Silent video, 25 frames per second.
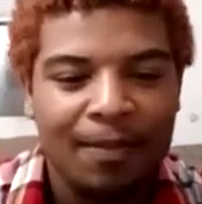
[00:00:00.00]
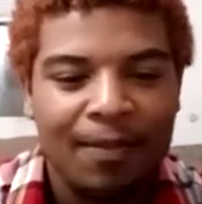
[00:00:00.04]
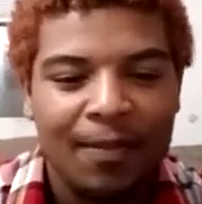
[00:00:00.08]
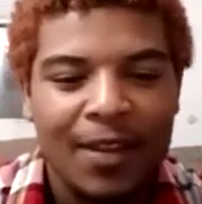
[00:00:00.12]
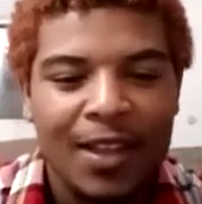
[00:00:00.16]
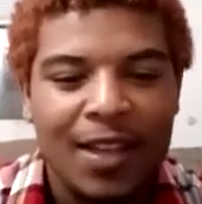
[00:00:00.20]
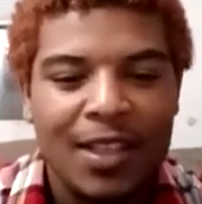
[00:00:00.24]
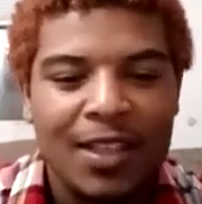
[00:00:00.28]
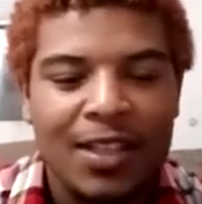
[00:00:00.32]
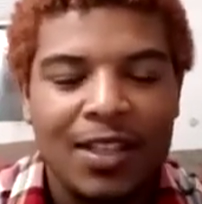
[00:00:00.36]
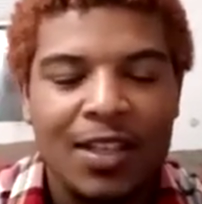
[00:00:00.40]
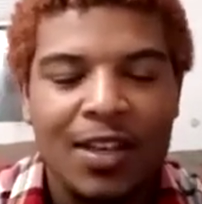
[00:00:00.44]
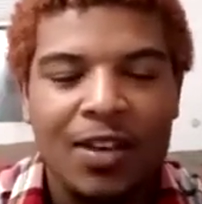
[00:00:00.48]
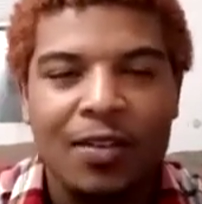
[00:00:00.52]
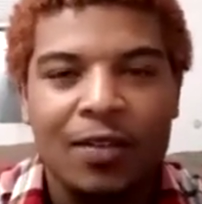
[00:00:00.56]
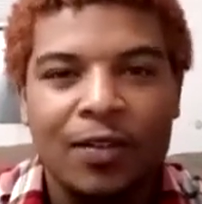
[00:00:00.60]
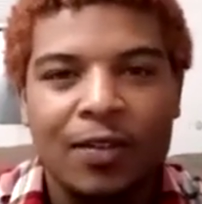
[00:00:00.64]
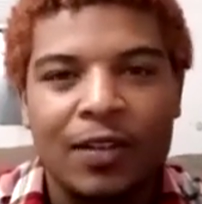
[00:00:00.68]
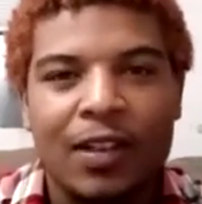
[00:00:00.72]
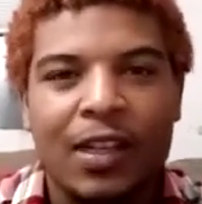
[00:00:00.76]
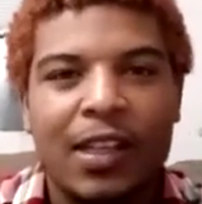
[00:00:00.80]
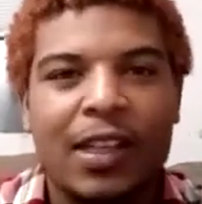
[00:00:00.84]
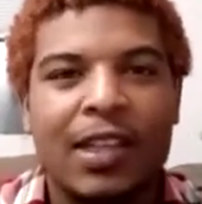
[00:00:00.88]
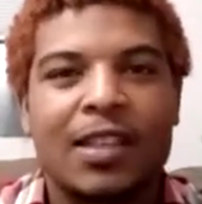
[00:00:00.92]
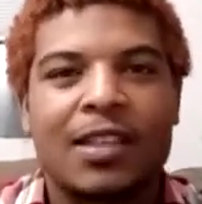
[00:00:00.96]
a
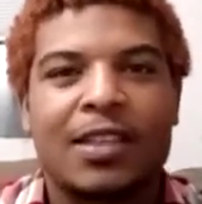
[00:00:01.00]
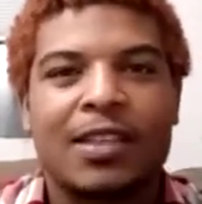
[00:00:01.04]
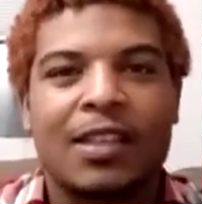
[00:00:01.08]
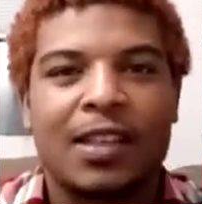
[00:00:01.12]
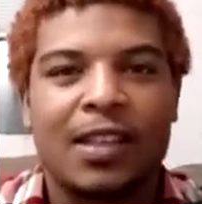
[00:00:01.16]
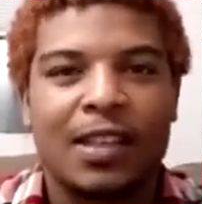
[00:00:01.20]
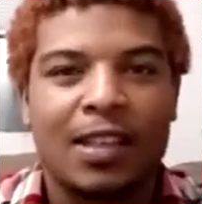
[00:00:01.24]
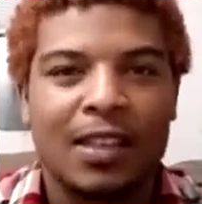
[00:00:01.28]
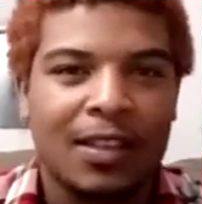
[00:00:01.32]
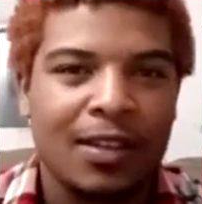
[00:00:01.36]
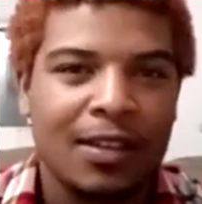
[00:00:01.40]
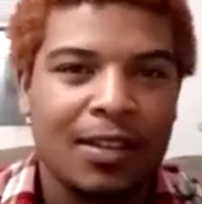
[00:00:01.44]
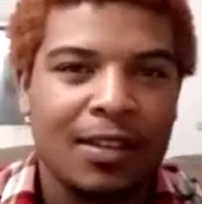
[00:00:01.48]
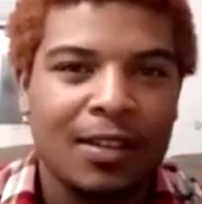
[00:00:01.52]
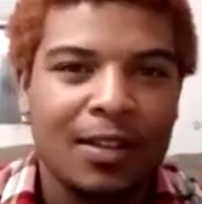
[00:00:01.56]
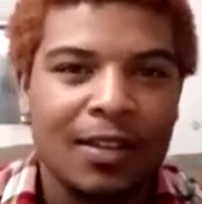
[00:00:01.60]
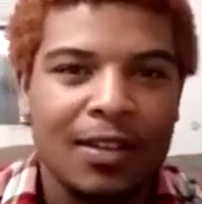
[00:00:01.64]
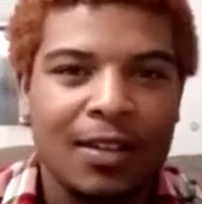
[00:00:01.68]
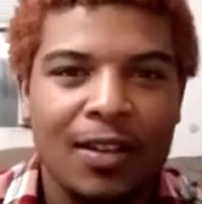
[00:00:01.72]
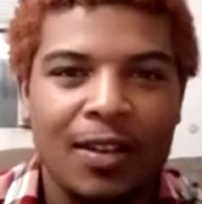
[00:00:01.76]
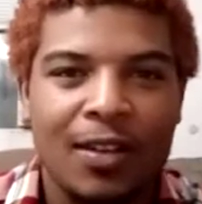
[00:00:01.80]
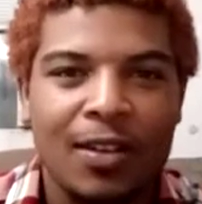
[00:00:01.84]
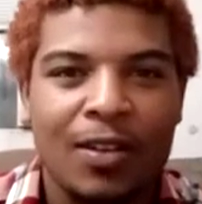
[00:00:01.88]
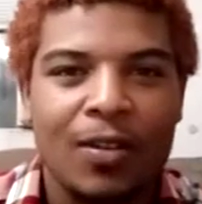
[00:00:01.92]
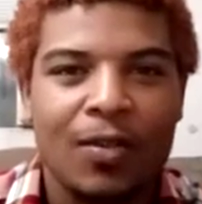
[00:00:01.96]
self-cleansing,
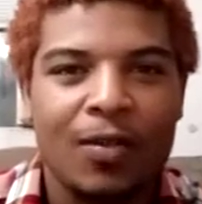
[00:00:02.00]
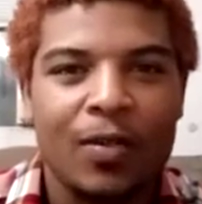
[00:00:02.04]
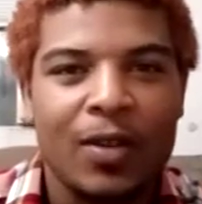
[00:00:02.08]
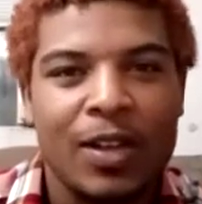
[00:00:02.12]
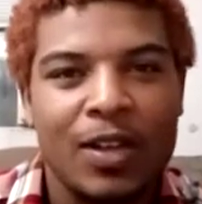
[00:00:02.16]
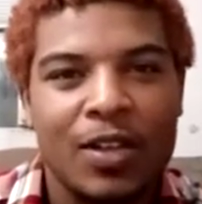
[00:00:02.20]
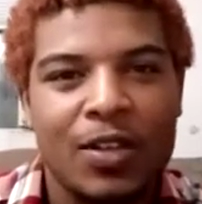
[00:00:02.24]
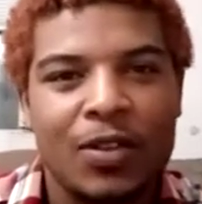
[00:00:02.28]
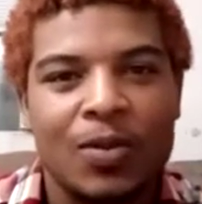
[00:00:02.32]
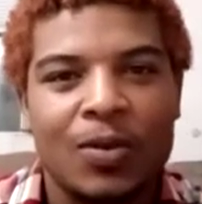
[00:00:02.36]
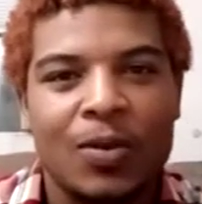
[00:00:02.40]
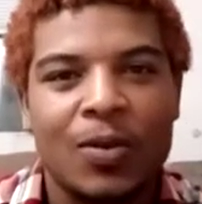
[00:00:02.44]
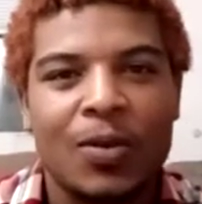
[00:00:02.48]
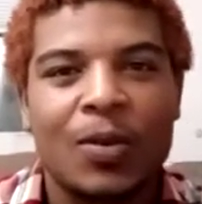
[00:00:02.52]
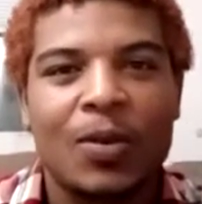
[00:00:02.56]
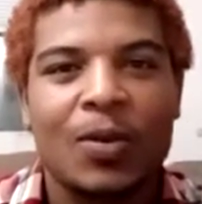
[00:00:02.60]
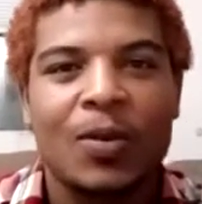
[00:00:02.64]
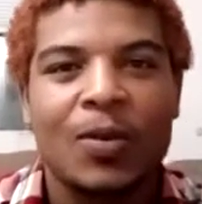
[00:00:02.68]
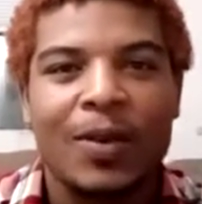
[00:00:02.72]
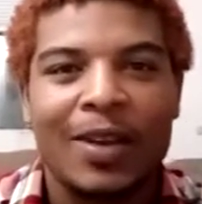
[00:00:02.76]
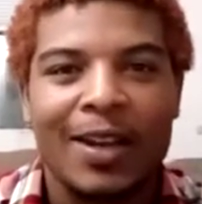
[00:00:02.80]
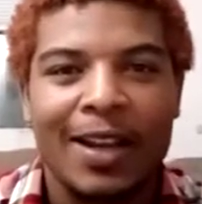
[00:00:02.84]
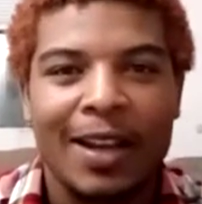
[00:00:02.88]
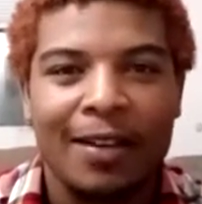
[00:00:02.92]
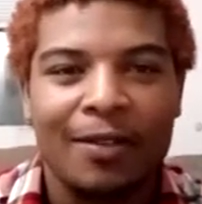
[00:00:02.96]
ritual or
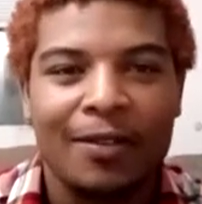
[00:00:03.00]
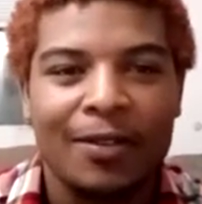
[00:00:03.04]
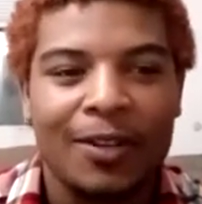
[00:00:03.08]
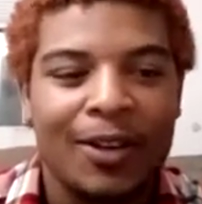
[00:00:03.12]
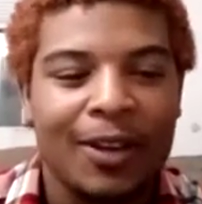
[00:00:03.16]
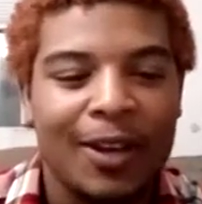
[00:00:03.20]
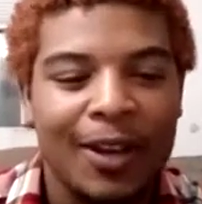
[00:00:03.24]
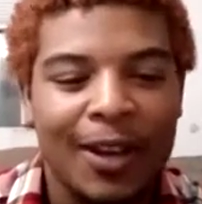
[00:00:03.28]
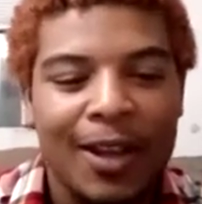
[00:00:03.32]
whatever.